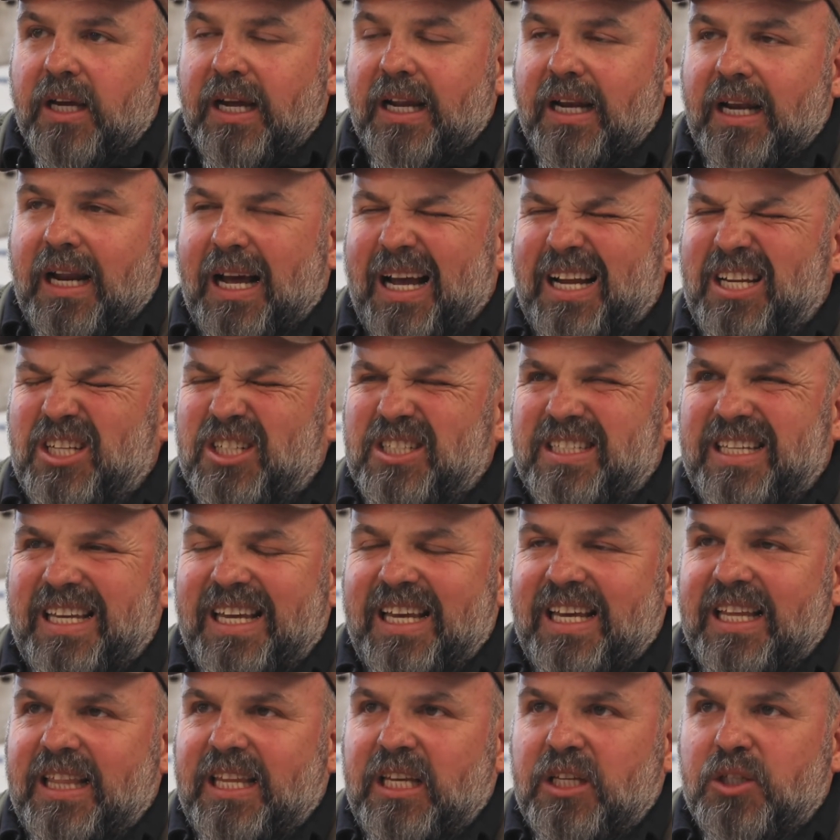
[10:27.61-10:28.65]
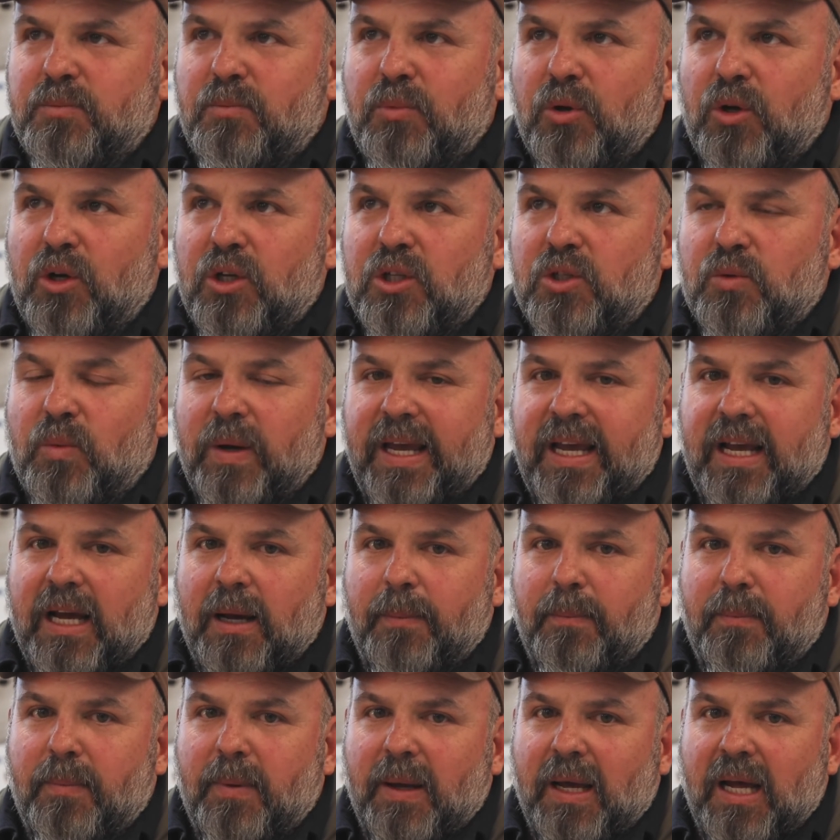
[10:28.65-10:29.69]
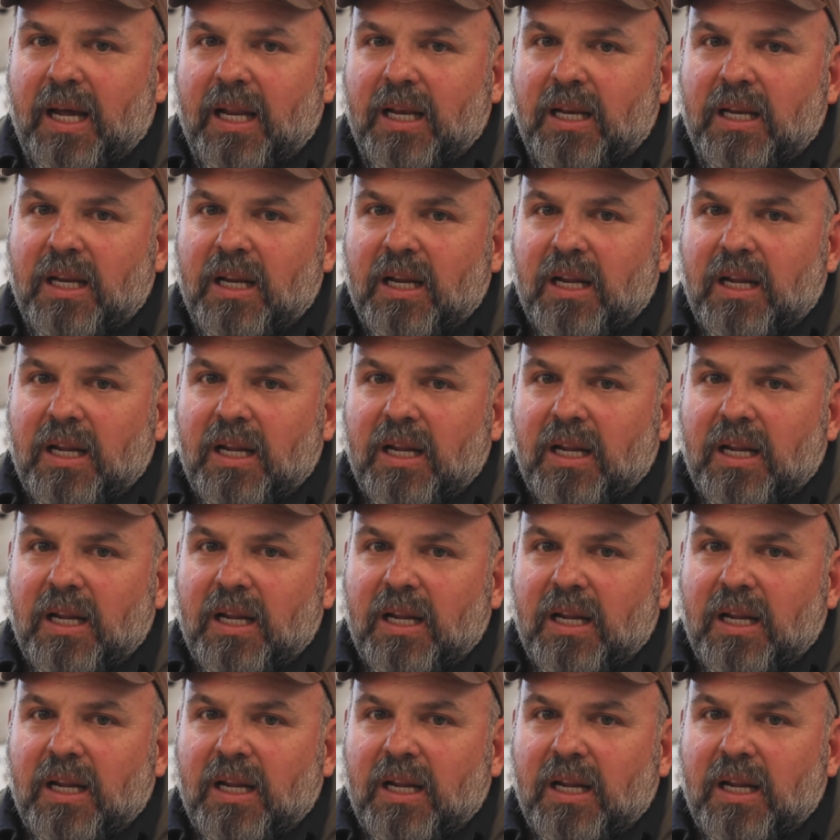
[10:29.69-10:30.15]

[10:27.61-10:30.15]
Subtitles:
and I just hear these birds wake up, and